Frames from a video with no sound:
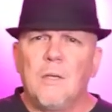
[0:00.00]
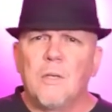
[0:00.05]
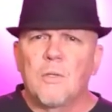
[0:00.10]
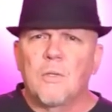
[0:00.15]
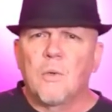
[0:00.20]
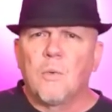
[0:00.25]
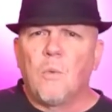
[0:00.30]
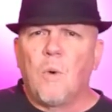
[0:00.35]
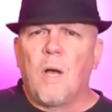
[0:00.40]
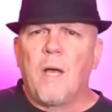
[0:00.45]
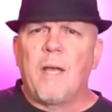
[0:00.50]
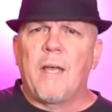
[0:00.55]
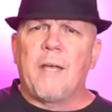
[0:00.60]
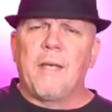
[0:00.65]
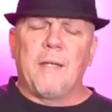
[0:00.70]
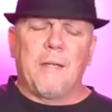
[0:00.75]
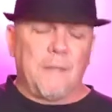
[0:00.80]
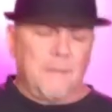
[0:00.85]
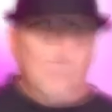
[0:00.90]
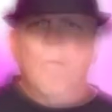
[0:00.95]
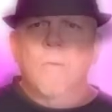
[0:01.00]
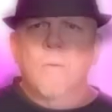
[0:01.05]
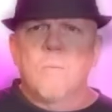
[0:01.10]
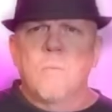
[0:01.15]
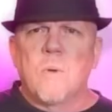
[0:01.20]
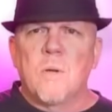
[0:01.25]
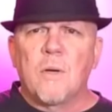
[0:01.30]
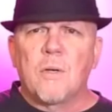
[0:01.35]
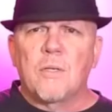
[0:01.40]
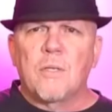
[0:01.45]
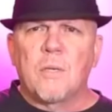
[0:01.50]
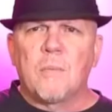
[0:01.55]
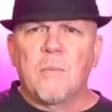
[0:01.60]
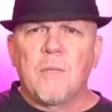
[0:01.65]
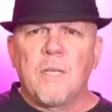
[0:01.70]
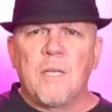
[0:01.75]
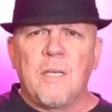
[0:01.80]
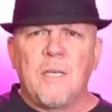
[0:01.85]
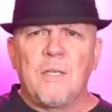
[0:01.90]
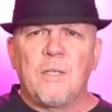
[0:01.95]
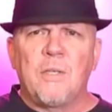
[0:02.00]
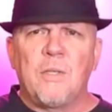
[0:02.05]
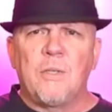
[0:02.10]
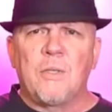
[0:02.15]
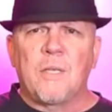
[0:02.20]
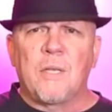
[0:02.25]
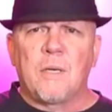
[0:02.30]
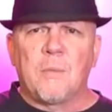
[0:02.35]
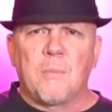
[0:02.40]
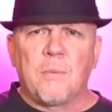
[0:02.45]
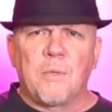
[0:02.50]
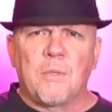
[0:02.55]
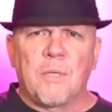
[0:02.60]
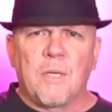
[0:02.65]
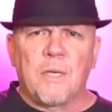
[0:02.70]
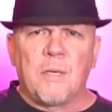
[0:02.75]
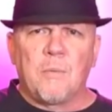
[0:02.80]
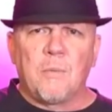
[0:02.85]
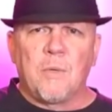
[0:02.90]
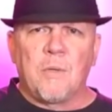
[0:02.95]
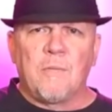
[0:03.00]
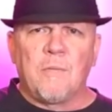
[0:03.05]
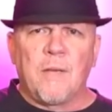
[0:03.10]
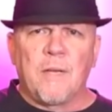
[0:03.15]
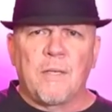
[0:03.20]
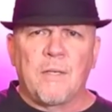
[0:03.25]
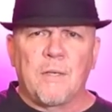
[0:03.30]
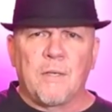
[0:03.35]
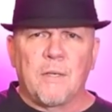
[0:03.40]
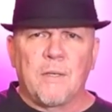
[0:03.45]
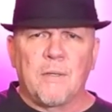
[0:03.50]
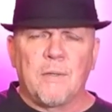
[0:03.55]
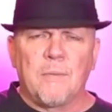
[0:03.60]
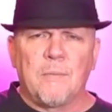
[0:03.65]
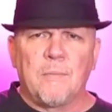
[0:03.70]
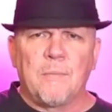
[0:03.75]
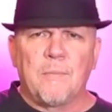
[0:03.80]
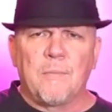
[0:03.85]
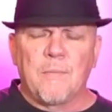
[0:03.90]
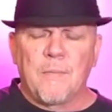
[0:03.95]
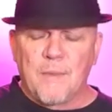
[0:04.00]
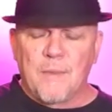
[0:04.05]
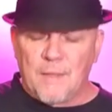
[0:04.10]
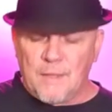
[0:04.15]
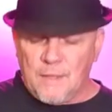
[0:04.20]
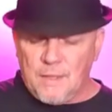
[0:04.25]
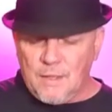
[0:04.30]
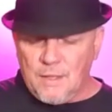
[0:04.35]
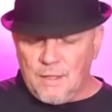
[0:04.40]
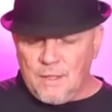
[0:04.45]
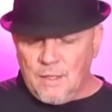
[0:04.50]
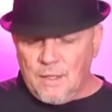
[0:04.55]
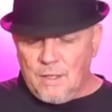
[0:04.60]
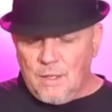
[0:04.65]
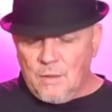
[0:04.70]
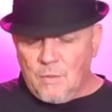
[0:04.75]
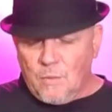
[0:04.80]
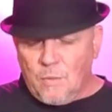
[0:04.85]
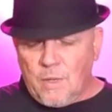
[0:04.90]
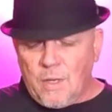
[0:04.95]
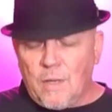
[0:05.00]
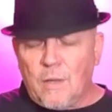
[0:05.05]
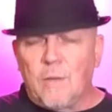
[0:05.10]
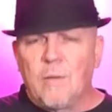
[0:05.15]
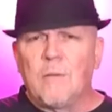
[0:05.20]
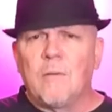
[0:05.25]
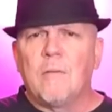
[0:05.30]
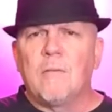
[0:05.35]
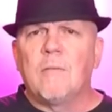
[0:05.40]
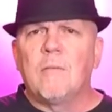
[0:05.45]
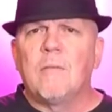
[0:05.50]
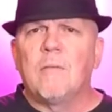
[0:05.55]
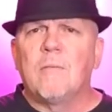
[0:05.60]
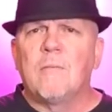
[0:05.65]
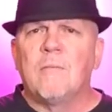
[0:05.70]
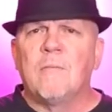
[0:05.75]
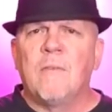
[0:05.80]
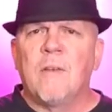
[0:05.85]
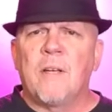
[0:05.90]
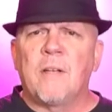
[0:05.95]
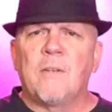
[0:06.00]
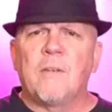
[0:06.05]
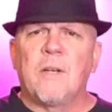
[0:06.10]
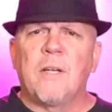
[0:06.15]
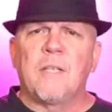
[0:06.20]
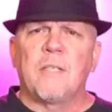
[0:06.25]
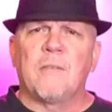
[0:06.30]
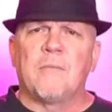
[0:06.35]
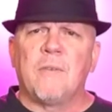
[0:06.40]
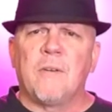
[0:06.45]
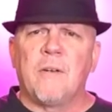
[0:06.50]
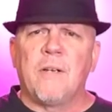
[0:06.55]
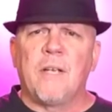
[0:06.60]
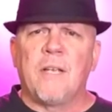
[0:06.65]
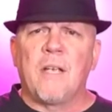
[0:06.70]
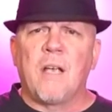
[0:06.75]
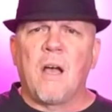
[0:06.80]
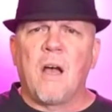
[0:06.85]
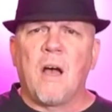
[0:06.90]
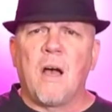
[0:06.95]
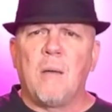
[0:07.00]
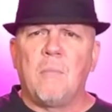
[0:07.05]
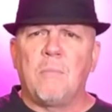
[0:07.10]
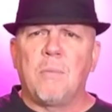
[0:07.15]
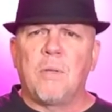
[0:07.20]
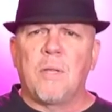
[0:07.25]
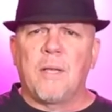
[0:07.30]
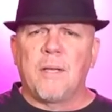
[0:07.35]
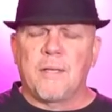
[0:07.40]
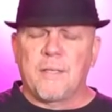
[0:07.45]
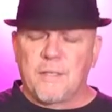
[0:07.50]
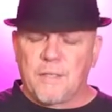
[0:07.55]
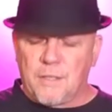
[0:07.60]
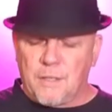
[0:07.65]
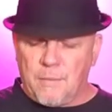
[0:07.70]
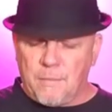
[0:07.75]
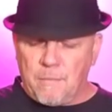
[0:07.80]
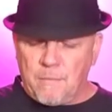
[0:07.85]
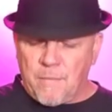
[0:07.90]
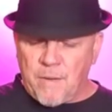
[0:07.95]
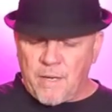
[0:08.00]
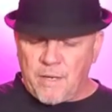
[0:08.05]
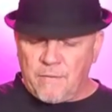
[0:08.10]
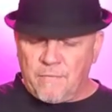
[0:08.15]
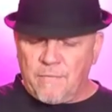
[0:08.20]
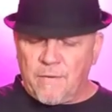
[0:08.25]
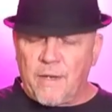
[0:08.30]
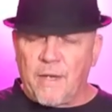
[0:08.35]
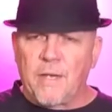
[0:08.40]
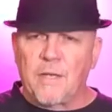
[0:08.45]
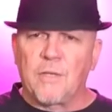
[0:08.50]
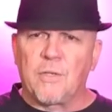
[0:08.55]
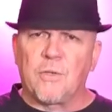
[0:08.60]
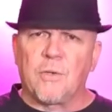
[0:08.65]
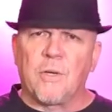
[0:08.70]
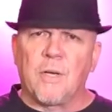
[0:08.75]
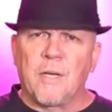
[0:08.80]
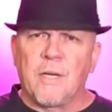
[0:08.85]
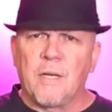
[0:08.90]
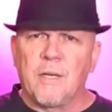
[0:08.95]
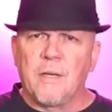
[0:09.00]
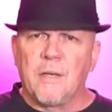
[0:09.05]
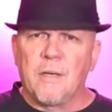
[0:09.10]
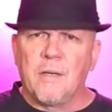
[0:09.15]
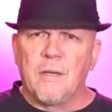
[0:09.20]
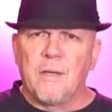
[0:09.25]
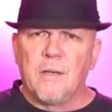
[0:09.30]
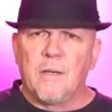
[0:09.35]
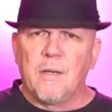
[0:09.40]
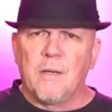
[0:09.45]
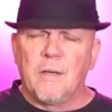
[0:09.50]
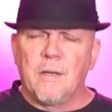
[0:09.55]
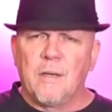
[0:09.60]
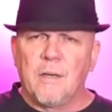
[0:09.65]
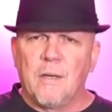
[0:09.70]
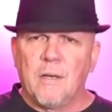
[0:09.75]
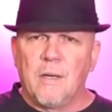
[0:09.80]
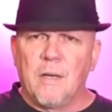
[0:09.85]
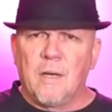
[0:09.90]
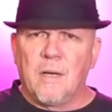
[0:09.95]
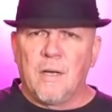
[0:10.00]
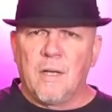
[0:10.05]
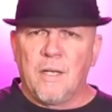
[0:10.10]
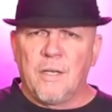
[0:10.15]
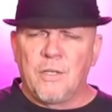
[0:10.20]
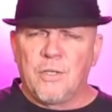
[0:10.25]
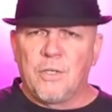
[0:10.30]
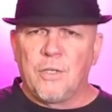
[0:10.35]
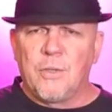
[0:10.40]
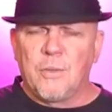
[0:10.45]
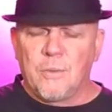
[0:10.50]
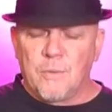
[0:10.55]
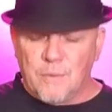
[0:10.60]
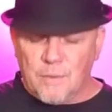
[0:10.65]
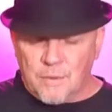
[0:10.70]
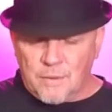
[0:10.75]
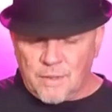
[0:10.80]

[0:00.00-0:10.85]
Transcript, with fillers: So why? What are some of the issues that are presented with vector? Well, vector has a very complex manufacturing uh, issue.